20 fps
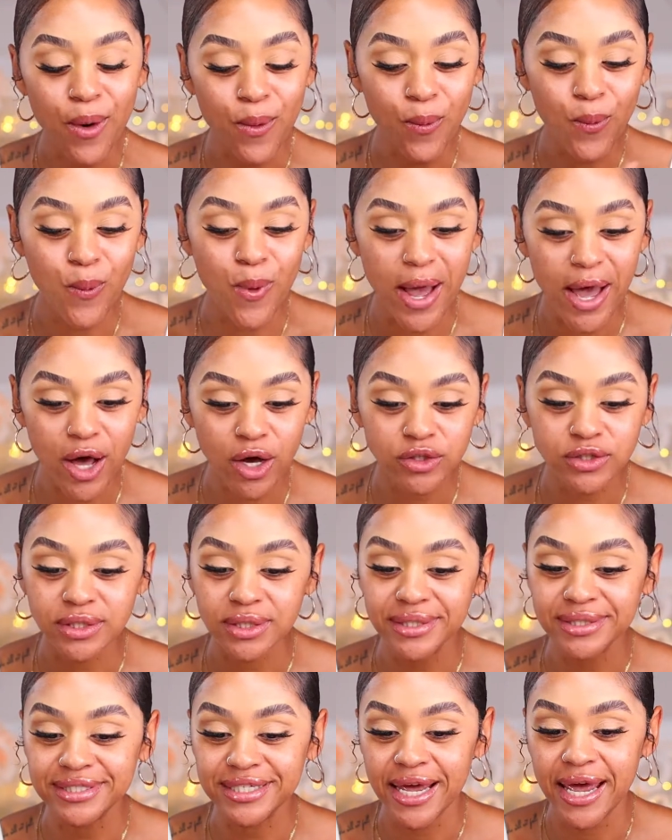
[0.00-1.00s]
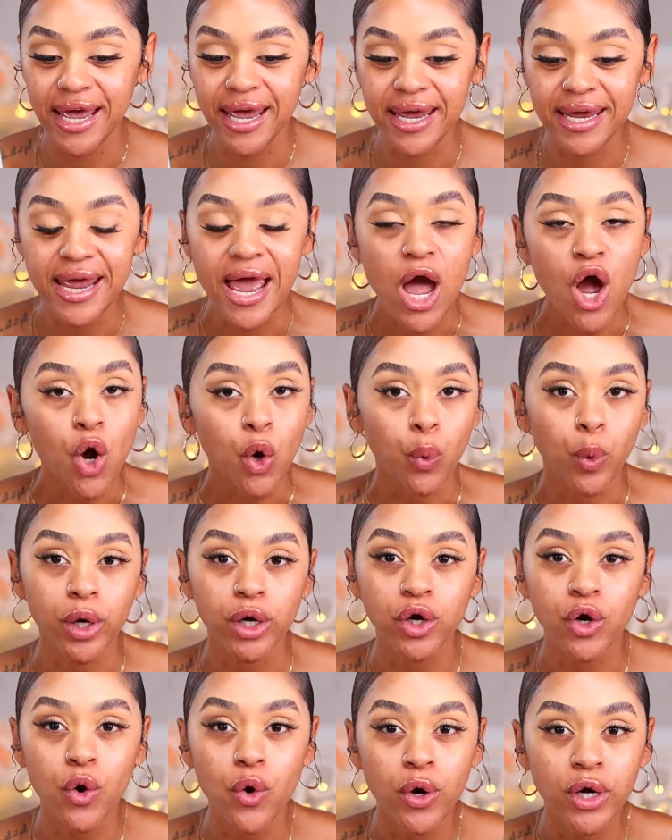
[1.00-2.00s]
Well, today
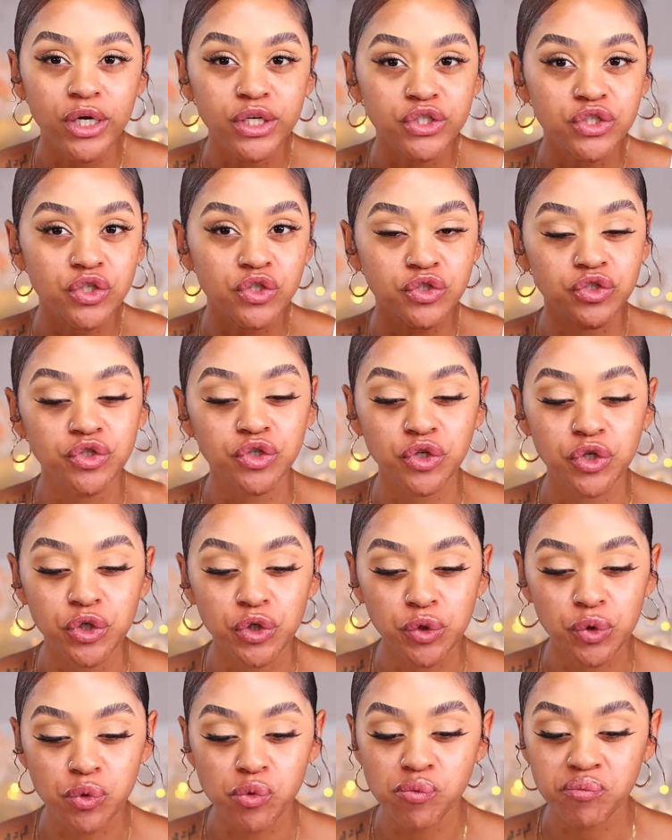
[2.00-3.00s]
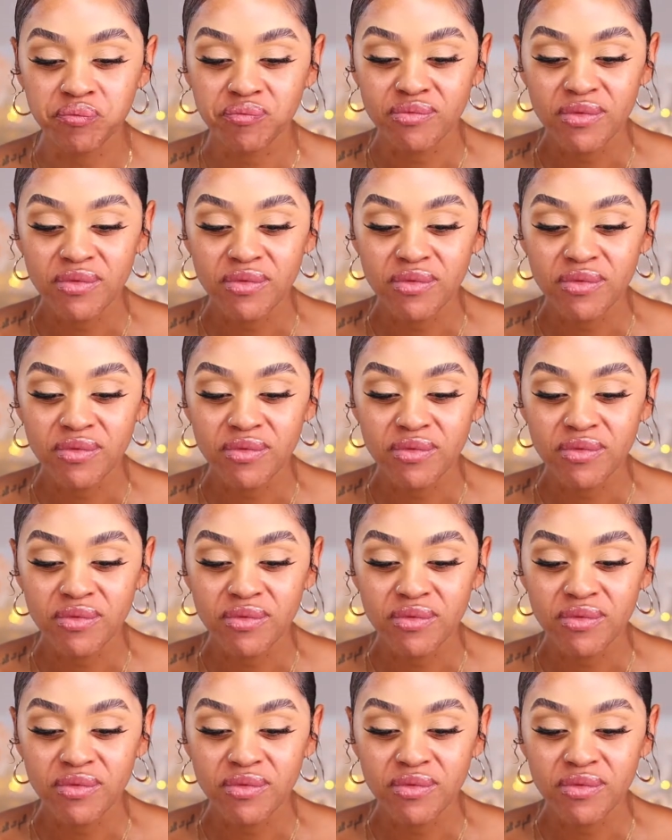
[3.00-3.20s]
we're going to do,